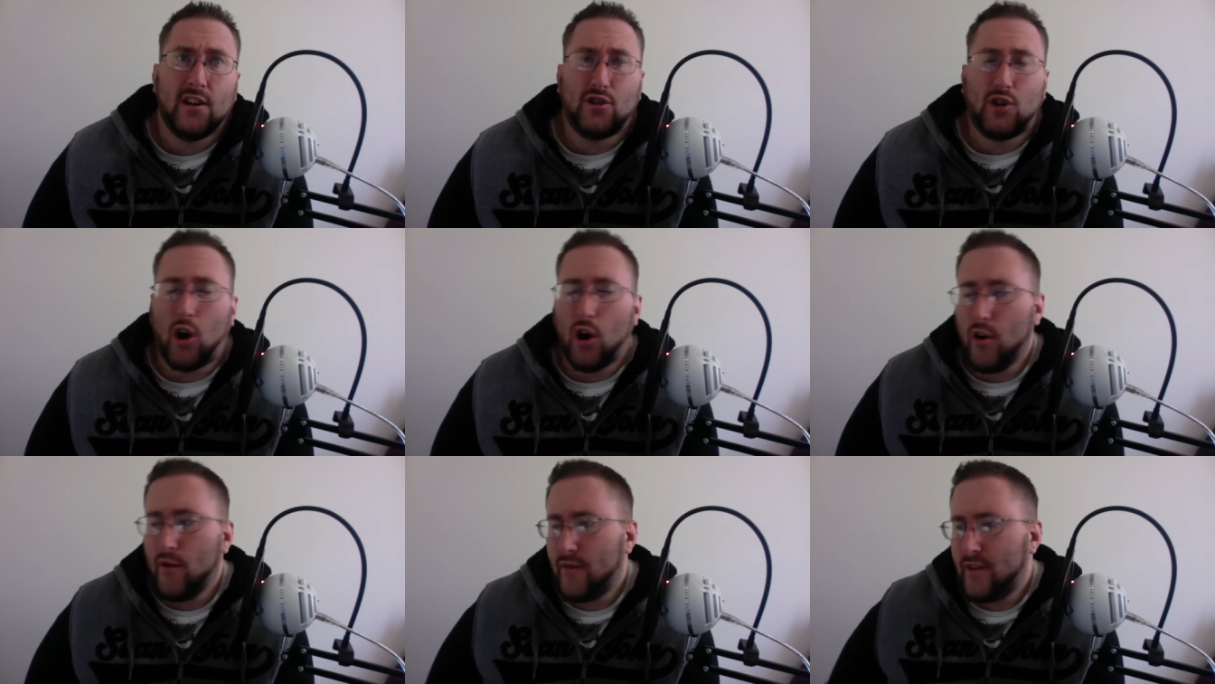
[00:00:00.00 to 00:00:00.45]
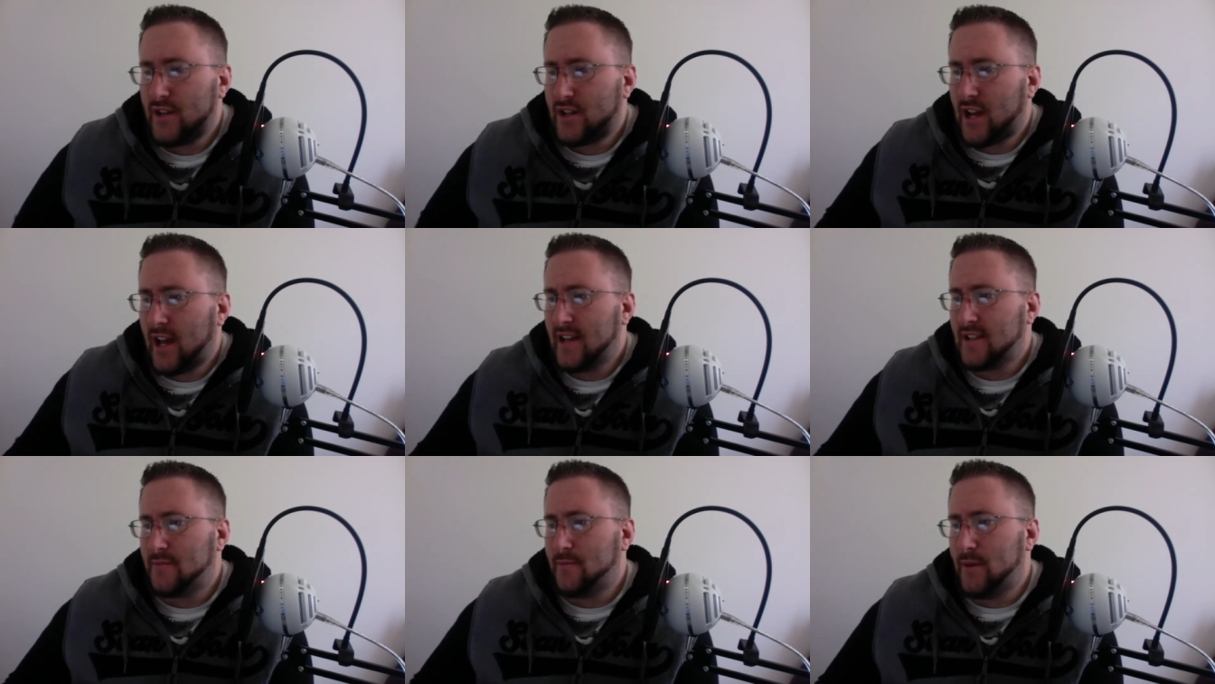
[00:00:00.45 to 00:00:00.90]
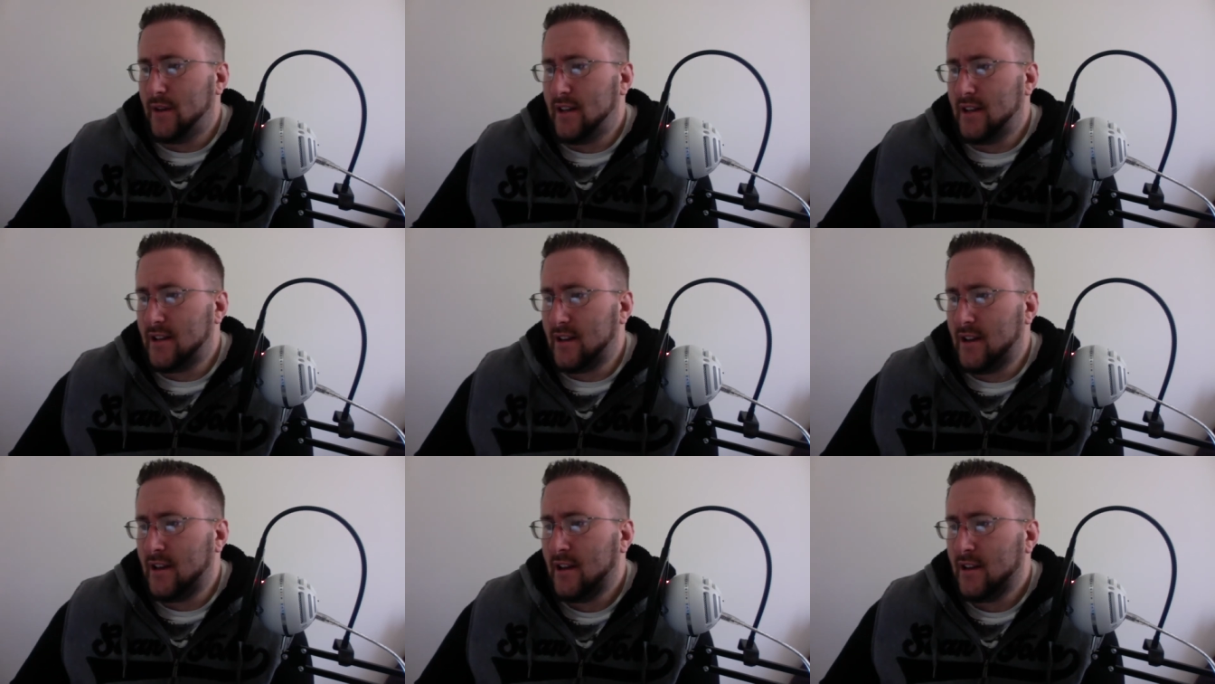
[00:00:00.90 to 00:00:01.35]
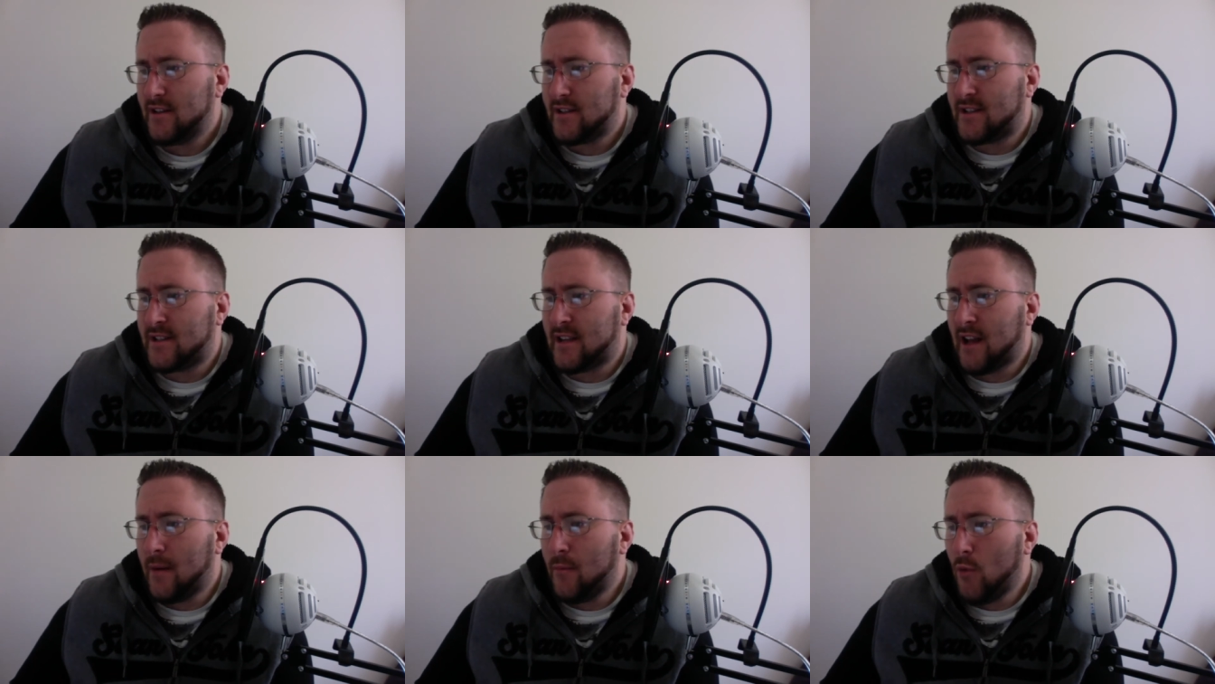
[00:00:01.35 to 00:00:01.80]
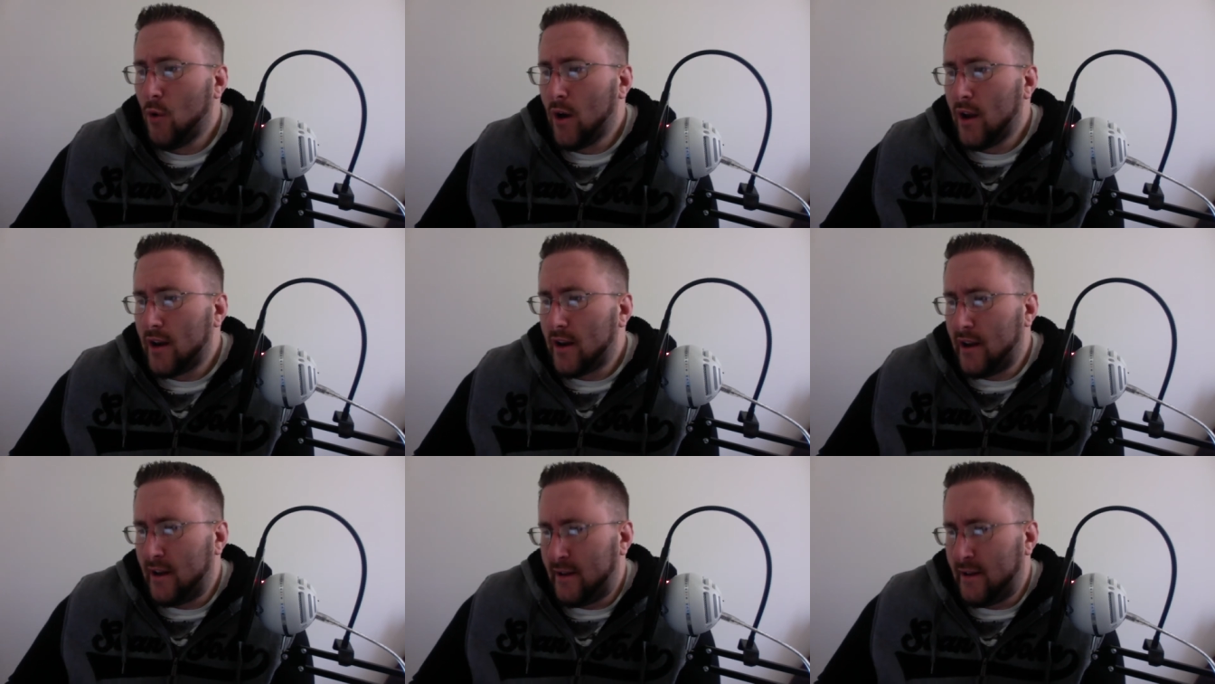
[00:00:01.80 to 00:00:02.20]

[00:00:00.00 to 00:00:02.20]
Darvish has been somewhat